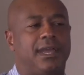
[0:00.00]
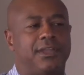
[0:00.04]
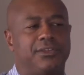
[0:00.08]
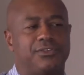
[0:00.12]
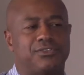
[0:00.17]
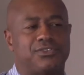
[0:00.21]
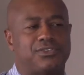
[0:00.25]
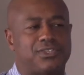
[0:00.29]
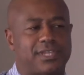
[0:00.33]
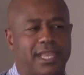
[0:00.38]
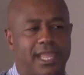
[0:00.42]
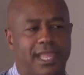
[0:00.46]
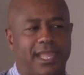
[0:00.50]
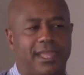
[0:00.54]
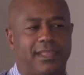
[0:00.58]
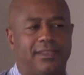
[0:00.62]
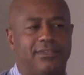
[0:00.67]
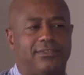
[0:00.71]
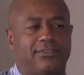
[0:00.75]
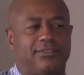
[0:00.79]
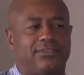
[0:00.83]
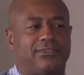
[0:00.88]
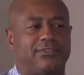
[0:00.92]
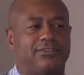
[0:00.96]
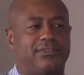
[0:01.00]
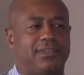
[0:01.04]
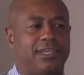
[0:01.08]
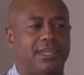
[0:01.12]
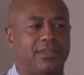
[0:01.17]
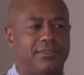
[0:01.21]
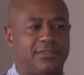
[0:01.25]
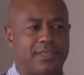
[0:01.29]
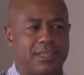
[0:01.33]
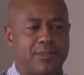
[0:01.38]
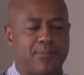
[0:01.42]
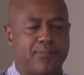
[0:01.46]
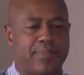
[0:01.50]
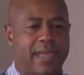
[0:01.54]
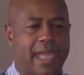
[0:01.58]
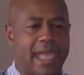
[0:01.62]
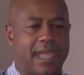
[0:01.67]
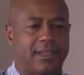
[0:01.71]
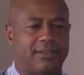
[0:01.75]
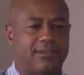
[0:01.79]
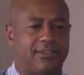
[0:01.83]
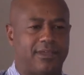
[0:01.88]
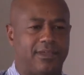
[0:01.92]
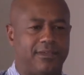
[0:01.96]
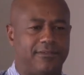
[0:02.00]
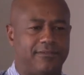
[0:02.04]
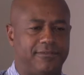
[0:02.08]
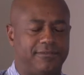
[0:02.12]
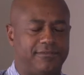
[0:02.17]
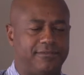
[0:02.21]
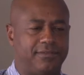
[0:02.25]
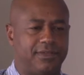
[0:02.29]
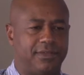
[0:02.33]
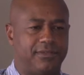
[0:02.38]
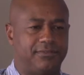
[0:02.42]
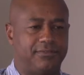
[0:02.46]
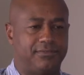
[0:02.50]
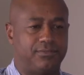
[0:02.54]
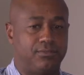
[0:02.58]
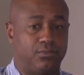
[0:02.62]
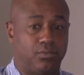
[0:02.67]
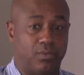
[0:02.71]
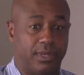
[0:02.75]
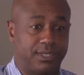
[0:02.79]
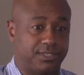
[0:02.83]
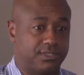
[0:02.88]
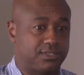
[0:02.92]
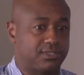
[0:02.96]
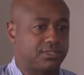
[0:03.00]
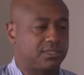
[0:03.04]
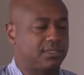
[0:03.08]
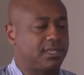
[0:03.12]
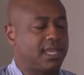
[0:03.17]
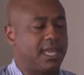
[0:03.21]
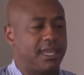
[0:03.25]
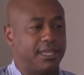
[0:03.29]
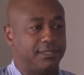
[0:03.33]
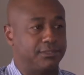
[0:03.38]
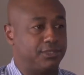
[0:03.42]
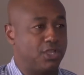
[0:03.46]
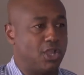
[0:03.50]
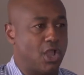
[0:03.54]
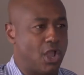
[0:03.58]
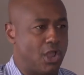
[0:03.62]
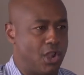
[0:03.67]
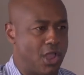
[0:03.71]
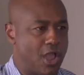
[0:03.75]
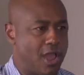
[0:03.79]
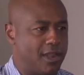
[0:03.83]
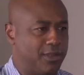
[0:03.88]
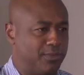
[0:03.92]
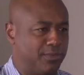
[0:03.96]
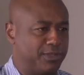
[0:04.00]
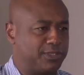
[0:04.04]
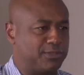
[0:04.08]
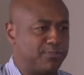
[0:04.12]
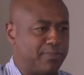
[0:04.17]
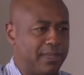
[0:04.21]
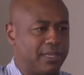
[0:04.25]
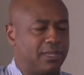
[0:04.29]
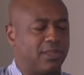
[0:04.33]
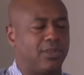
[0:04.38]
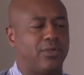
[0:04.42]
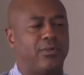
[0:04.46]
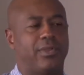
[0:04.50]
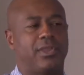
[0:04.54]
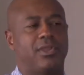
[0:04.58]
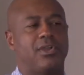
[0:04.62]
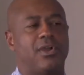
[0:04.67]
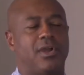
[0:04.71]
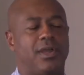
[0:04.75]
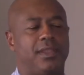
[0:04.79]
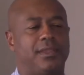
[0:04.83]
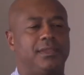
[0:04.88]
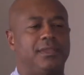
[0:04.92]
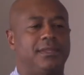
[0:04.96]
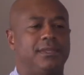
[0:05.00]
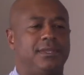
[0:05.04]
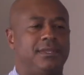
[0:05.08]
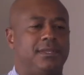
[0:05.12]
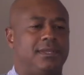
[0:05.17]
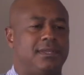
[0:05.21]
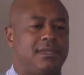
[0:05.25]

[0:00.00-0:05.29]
understands, the impact of what's kind of gone on and what's been going on.